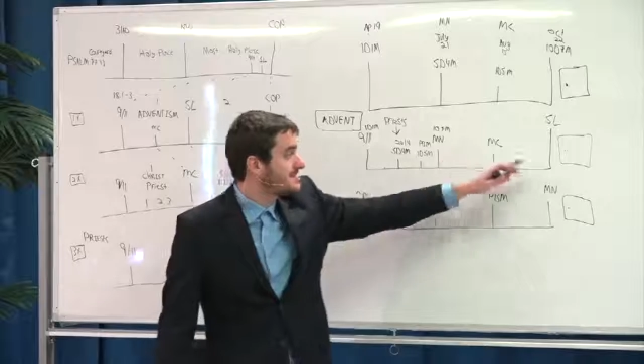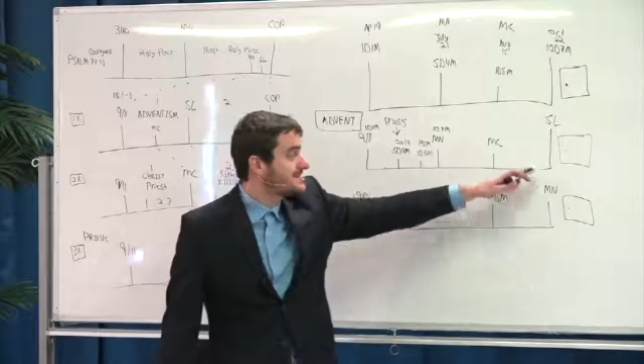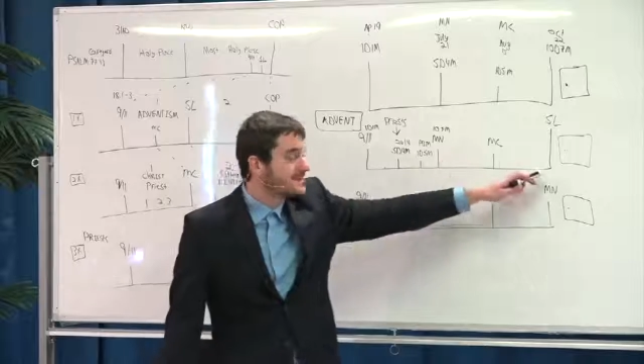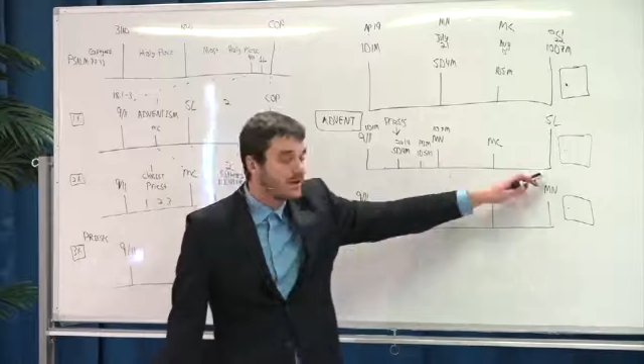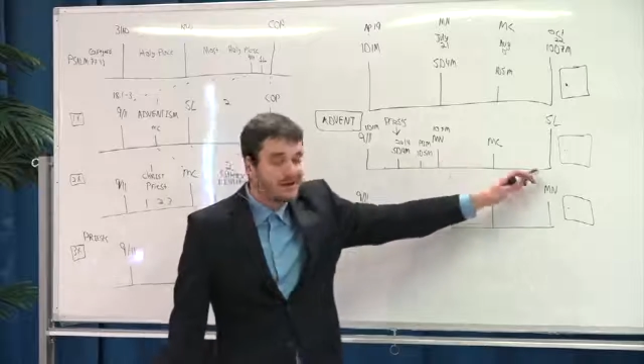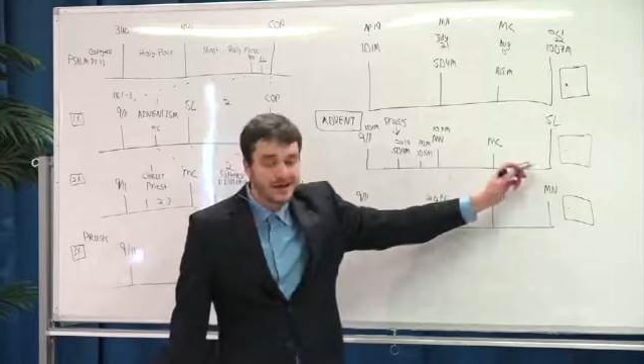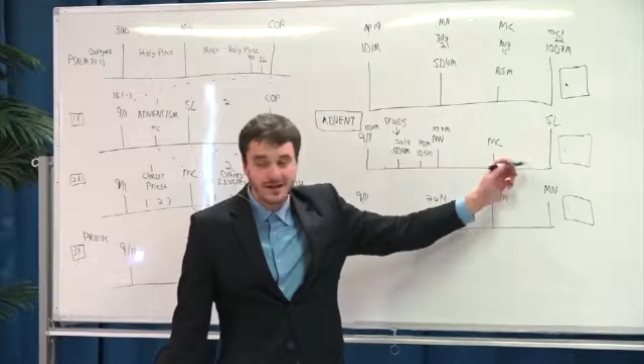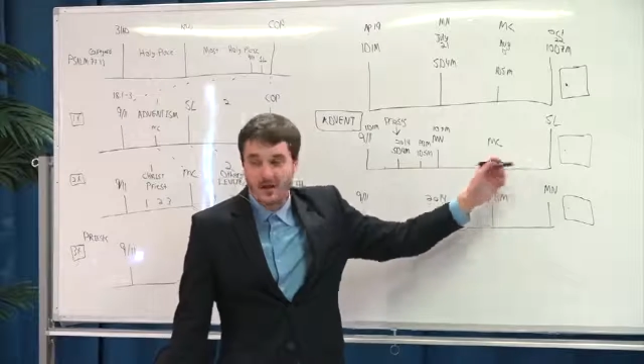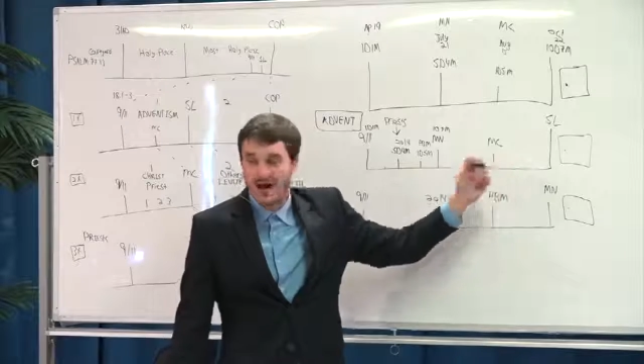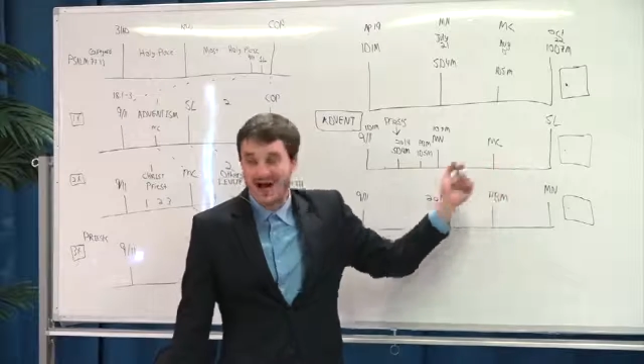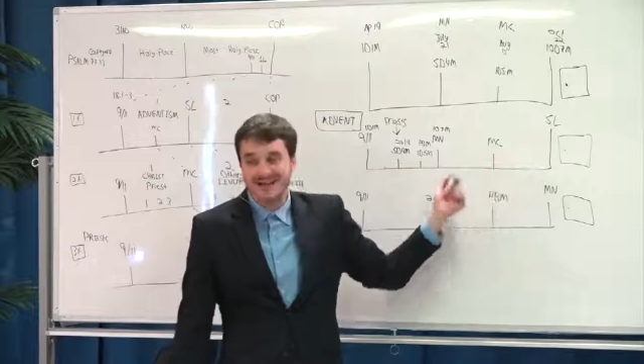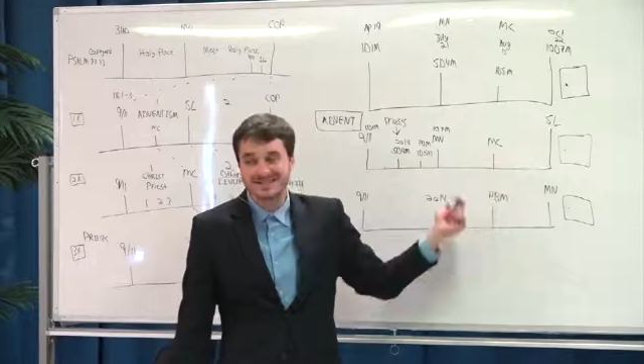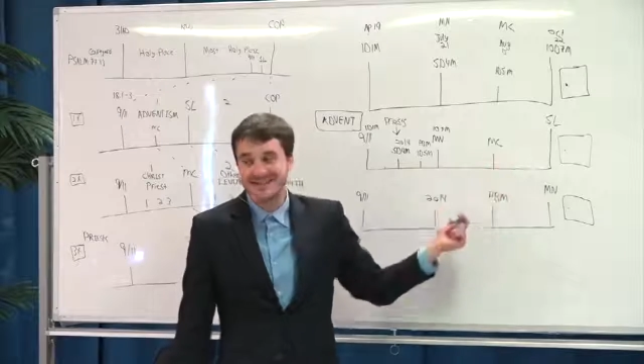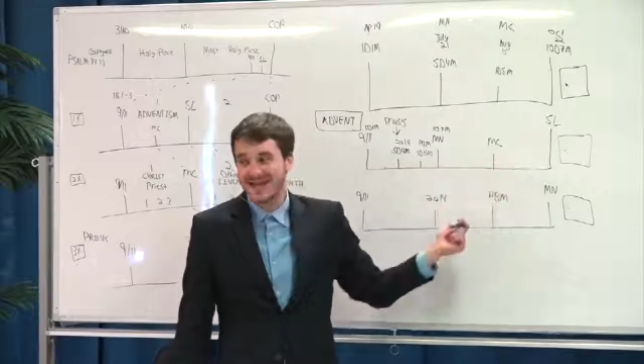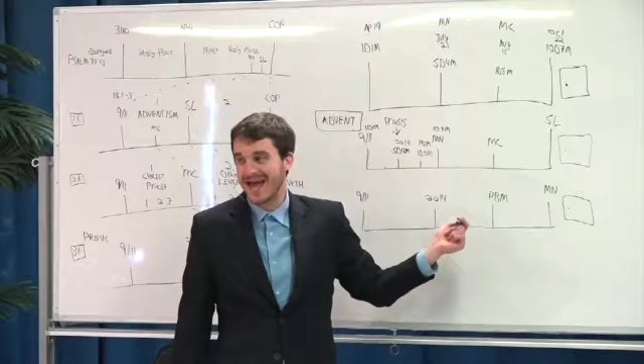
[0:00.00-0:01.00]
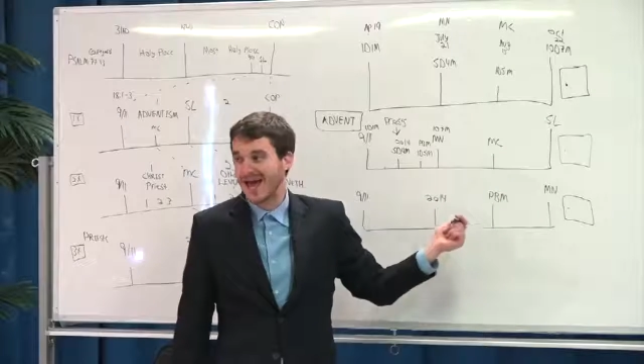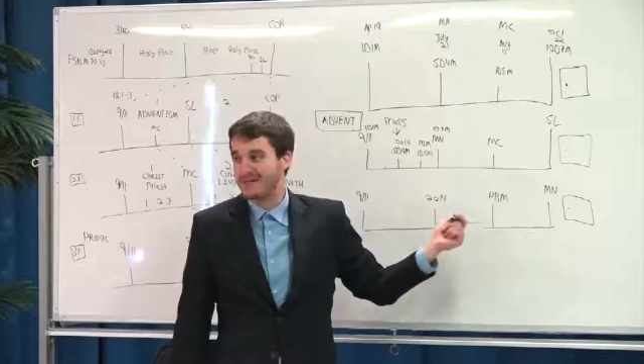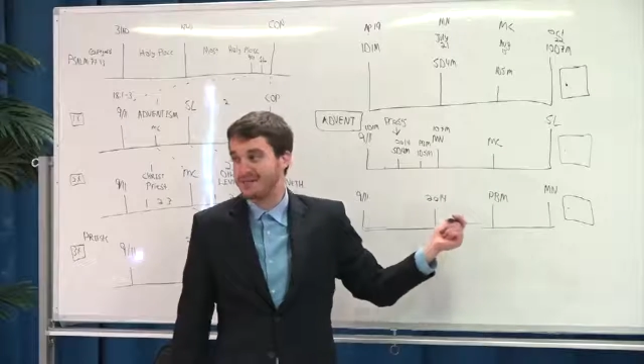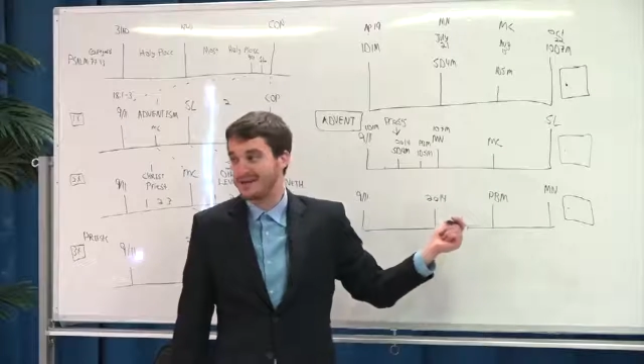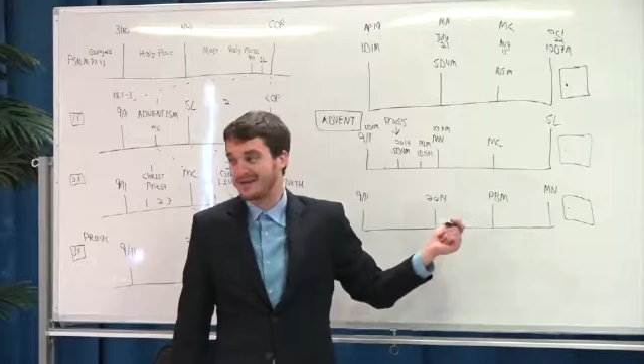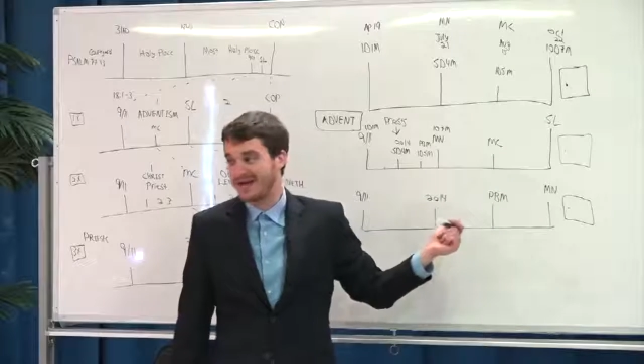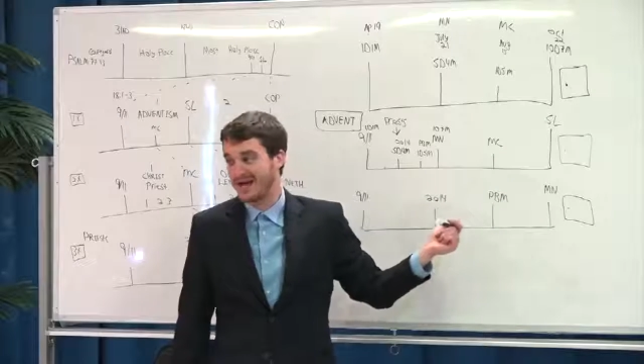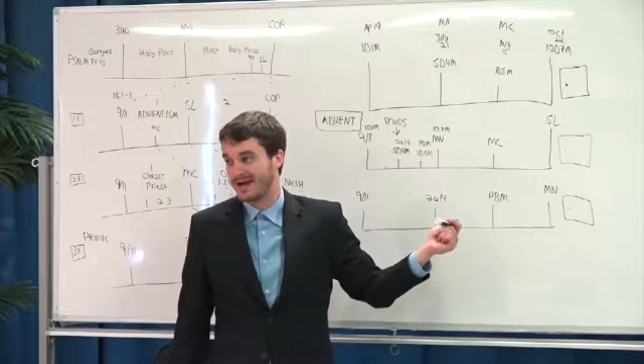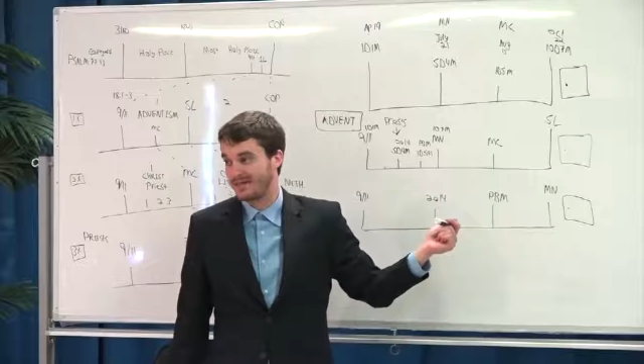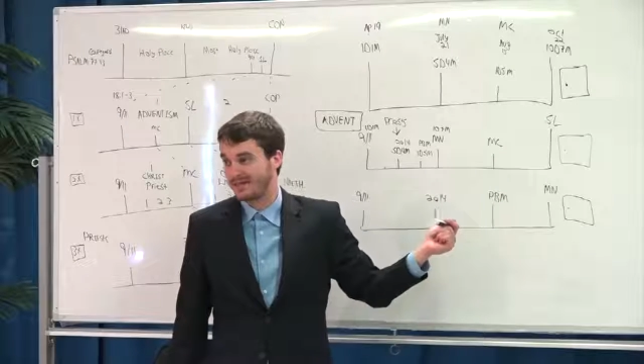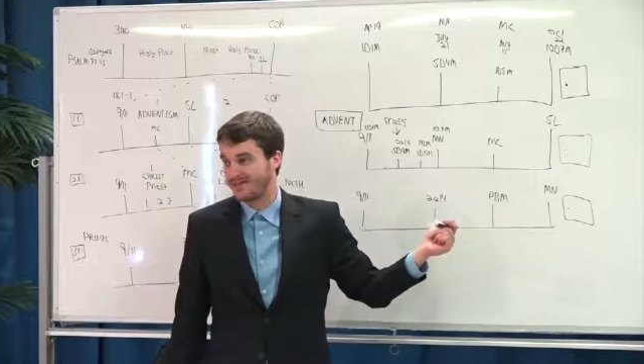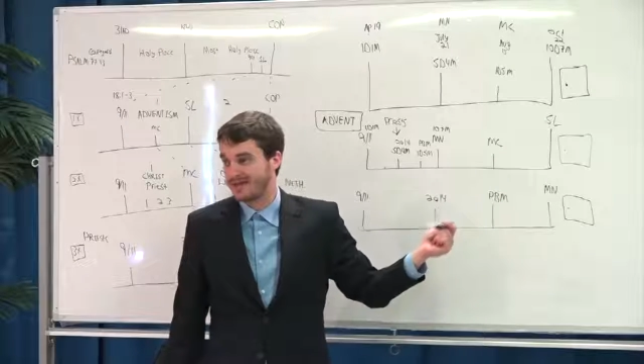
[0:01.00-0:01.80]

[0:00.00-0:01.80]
the Sunday law hasn't happened yet.